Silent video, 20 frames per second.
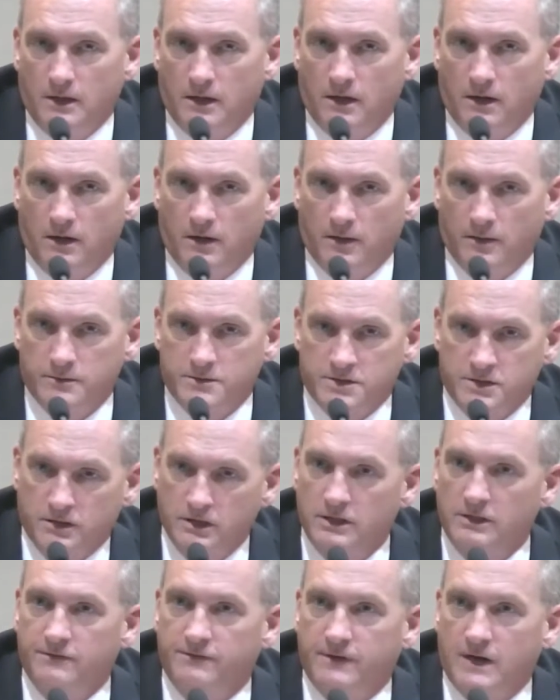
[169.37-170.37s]
um,
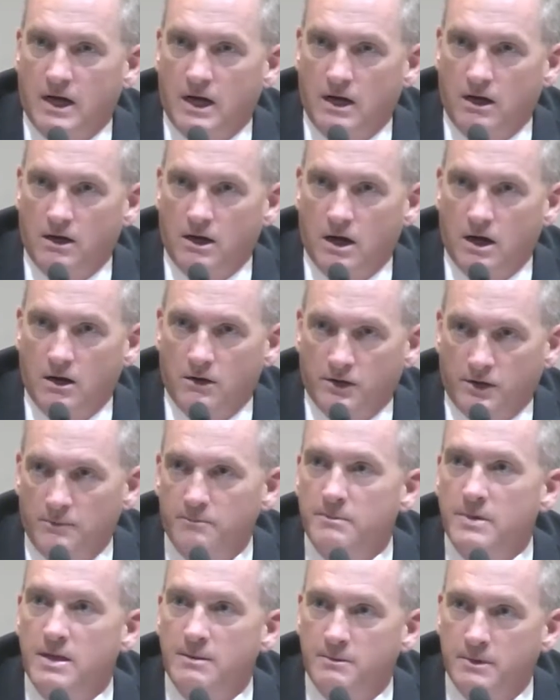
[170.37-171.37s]
solidify our
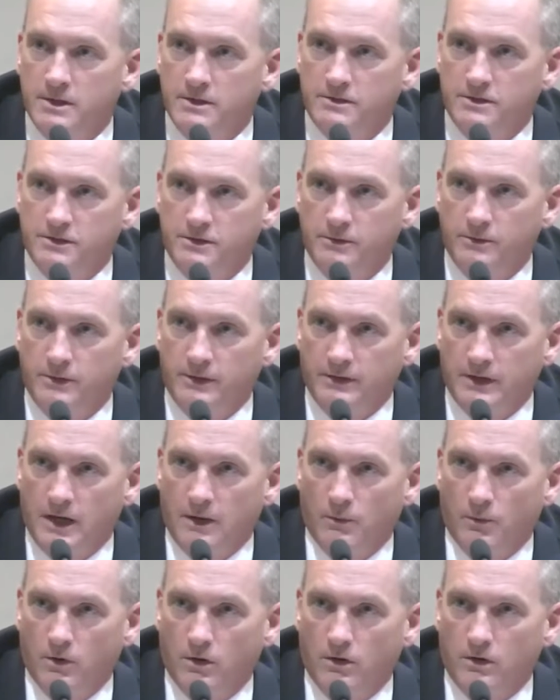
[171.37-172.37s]
commitment to doing
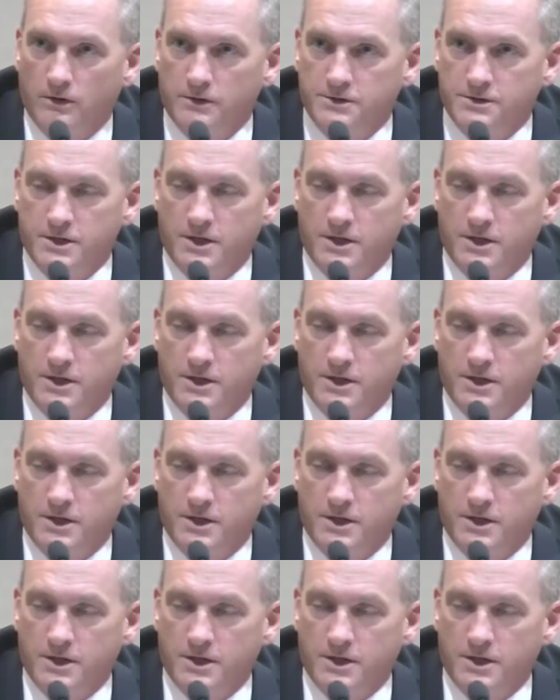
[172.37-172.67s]
that work.